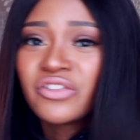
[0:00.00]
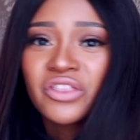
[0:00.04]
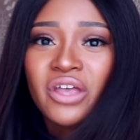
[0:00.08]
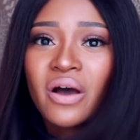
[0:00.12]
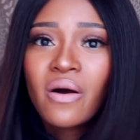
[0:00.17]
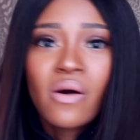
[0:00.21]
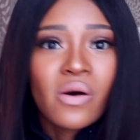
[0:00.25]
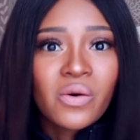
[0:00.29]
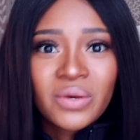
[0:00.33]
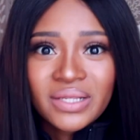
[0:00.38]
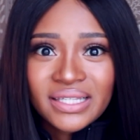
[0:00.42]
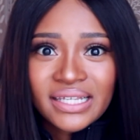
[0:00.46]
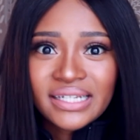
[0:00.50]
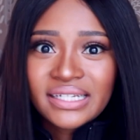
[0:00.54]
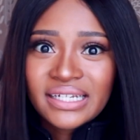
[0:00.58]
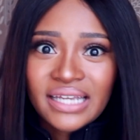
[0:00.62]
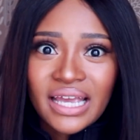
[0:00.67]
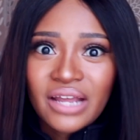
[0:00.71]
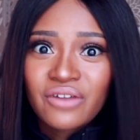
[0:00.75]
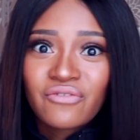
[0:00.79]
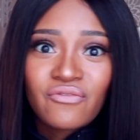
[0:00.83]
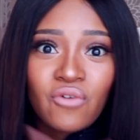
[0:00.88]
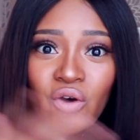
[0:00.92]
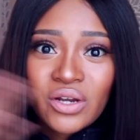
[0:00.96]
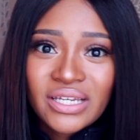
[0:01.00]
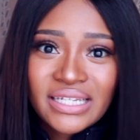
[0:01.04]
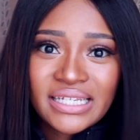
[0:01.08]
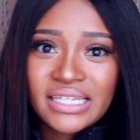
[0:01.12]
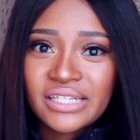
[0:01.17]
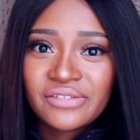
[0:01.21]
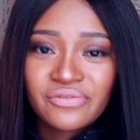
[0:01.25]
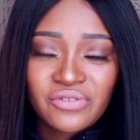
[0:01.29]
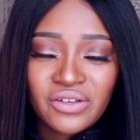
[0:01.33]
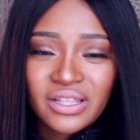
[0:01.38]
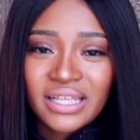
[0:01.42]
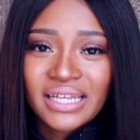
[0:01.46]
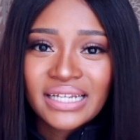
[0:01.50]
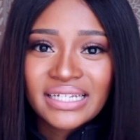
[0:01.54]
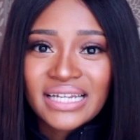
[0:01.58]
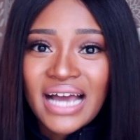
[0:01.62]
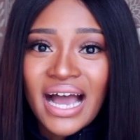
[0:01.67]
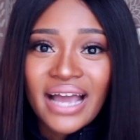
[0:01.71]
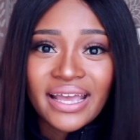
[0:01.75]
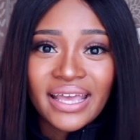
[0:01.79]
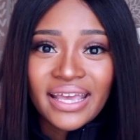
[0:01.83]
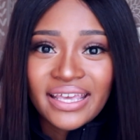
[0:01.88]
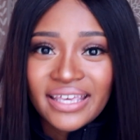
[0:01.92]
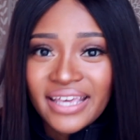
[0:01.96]
though I was sitting at 40s for the
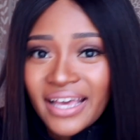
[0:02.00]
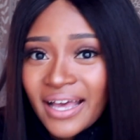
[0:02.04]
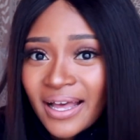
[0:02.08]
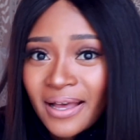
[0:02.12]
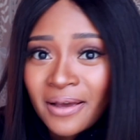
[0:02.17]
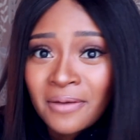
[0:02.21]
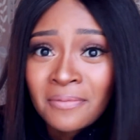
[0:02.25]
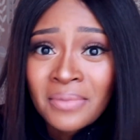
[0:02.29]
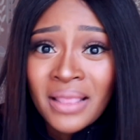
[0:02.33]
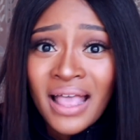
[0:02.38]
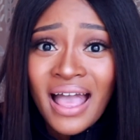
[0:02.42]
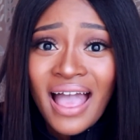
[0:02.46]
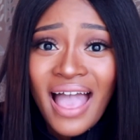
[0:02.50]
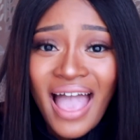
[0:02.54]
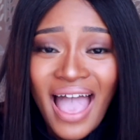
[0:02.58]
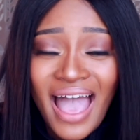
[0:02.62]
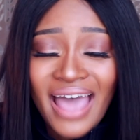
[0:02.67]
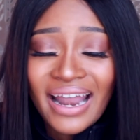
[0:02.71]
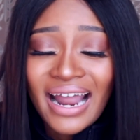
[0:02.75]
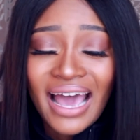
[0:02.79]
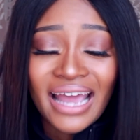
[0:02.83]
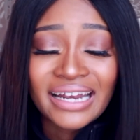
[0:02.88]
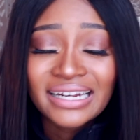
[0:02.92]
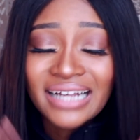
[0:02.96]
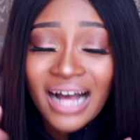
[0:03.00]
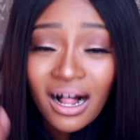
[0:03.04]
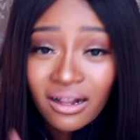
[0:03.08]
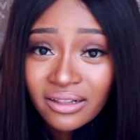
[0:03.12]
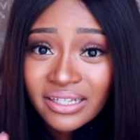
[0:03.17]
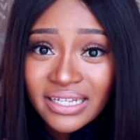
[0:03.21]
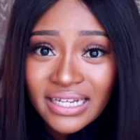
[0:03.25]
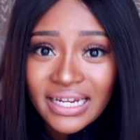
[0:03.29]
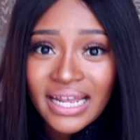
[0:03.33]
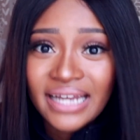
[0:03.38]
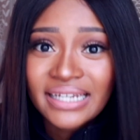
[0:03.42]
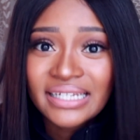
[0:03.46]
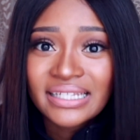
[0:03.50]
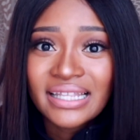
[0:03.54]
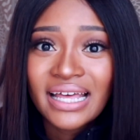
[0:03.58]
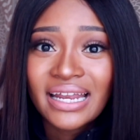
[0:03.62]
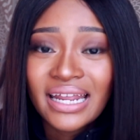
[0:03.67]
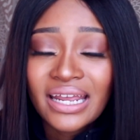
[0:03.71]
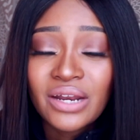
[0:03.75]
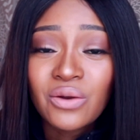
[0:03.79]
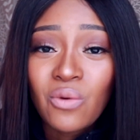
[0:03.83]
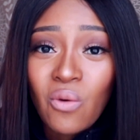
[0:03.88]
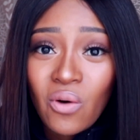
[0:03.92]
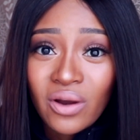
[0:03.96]
entire year. And I'd calculated that
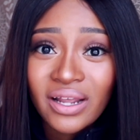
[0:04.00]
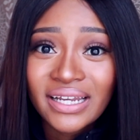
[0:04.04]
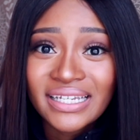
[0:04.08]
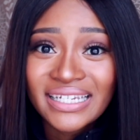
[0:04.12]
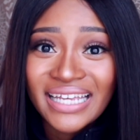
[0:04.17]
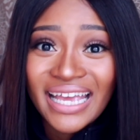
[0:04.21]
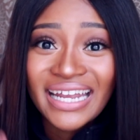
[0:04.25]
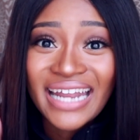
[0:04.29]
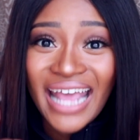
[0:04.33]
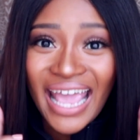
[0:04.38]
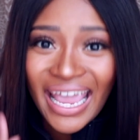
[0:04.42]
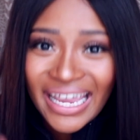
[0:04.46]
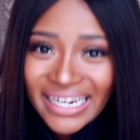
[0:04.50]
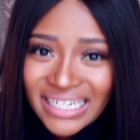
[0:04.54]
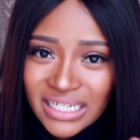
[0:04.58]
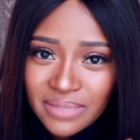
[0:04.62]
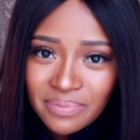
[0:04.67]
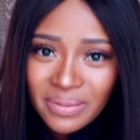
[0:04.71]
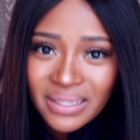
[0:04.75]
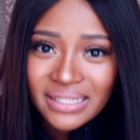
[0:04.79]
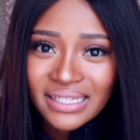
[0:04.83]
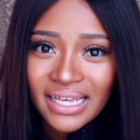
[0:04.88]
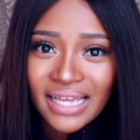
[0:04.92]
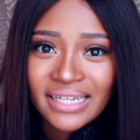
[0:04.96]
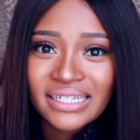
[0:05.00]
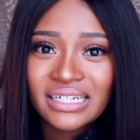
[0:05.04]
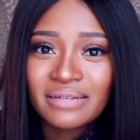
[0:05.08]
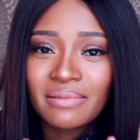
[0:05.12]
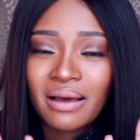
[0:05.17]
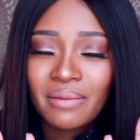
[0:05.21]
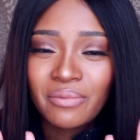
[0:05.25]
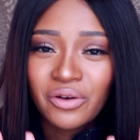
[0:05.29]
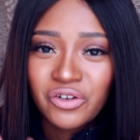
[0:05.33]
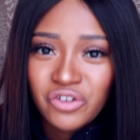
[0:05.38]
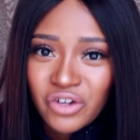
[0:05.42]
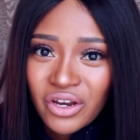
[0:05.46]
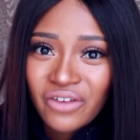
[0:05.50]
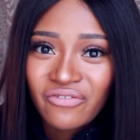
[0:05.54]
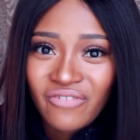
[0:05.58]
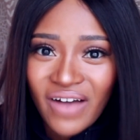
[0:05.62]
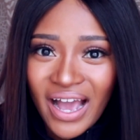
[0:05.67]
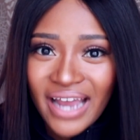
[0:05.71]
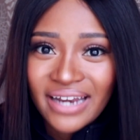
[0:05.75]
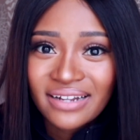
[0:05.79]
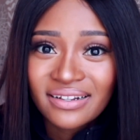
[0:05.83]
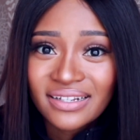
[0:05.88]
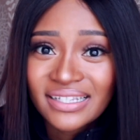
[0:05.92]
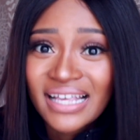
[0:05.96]
in order to get 80% in my matric
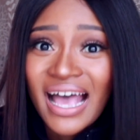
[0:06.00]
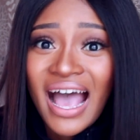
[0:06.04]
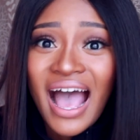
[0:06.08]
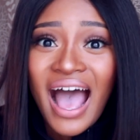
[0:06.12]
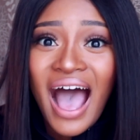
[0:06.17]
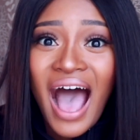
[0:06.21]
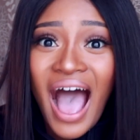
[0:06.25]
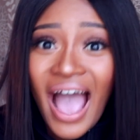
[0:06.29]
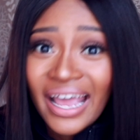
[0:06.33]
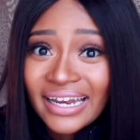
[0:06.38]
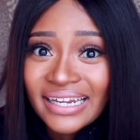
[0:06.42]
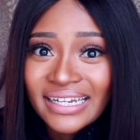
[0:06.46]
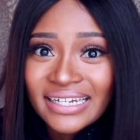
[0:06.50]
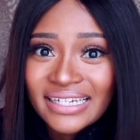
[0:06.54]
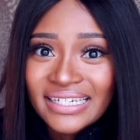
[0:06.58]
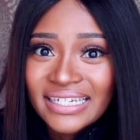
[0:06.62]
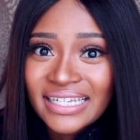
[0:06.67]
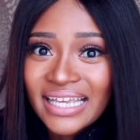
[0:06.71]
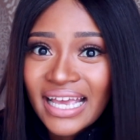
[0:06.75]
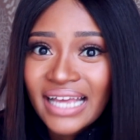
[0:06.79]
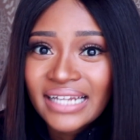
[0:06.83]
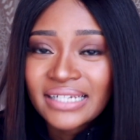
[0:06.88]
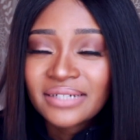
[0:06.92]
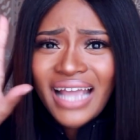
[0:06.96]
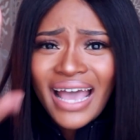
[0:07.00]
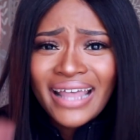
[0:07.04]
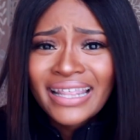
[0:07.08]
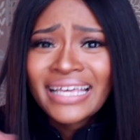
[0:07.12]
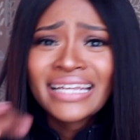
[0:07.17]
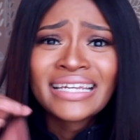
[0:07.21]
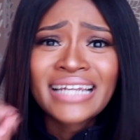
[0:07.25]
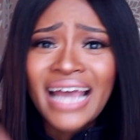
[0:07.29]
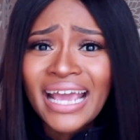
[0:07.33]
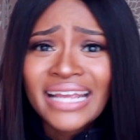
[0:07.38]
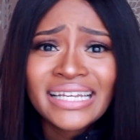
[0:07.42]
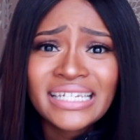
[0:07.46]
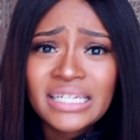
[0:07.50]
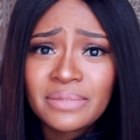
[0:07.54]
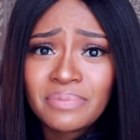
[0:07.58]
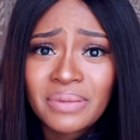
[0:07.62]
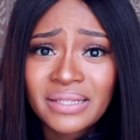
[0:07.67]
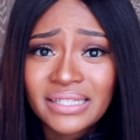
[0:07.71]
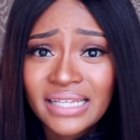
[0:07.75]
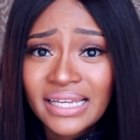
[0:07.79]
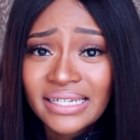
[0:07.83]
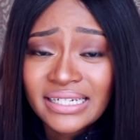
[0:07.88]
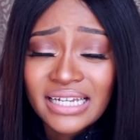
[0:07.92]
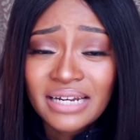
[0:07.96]
finals, I needed to get, I think,
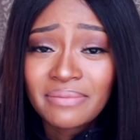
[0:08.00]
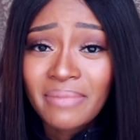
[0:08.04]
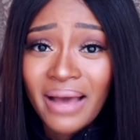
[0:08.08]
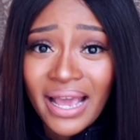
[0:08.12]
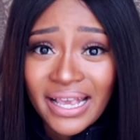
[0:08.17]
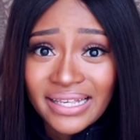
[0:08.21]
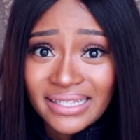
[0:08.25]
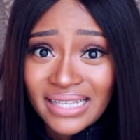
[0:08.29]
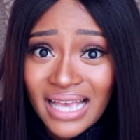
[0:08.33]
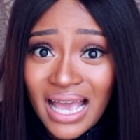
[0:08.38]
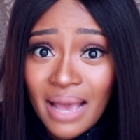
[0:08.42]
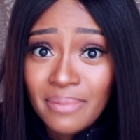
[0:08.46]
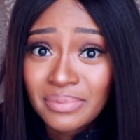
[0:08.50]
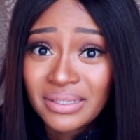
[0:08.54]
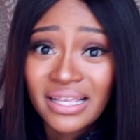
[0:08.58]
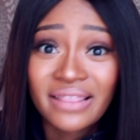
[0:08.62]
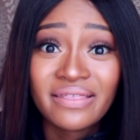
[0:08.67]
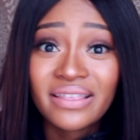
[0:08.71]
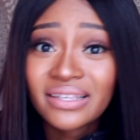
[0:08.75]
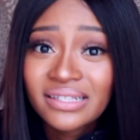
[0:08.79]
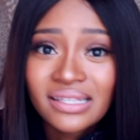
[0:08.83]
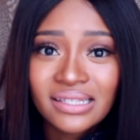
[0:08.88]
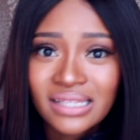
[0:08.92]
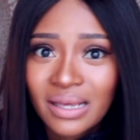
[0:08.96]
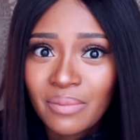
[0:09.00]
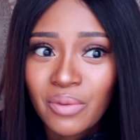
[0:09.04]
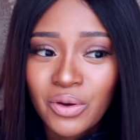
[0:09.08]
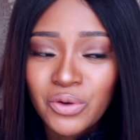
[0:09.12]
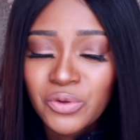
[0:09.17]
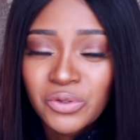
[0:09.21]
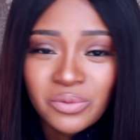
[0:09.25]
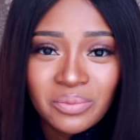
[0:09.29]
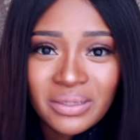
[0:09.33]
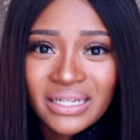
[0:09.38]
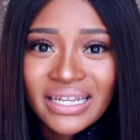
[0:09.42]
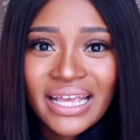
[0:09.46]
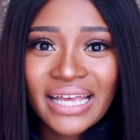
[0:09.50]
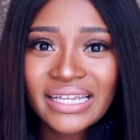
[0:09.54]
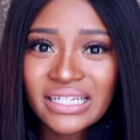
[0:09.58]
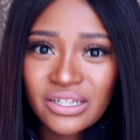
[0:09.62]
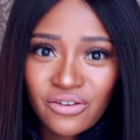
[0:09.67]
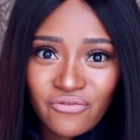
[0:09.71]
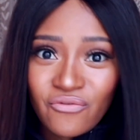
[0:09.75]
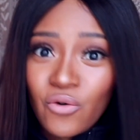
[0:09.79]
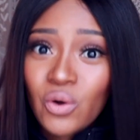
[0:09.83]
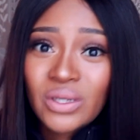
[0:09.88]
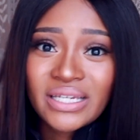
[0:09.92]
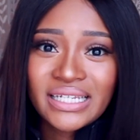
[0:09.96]
90% in my exams. And this is someone who's been getting
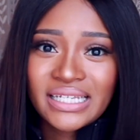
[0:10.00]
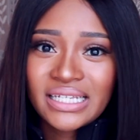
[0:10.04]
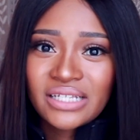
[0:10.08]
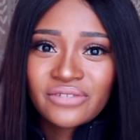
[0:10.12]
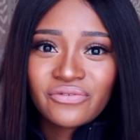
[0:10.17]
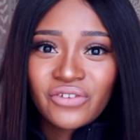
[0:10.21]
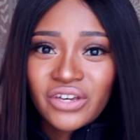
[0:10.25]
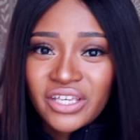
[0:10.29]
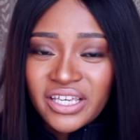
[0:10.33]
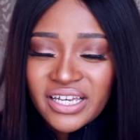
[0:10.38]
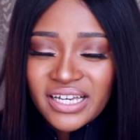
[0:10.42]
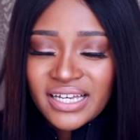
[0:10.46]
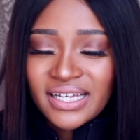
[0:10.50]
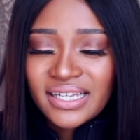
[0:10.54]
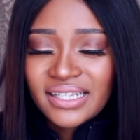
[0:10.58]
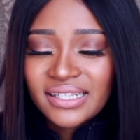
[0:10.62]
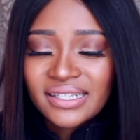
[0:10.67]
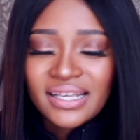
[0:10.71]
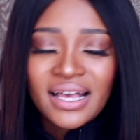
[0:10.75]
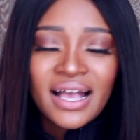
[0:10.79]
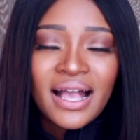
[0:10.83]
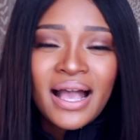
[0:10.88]
40s for years.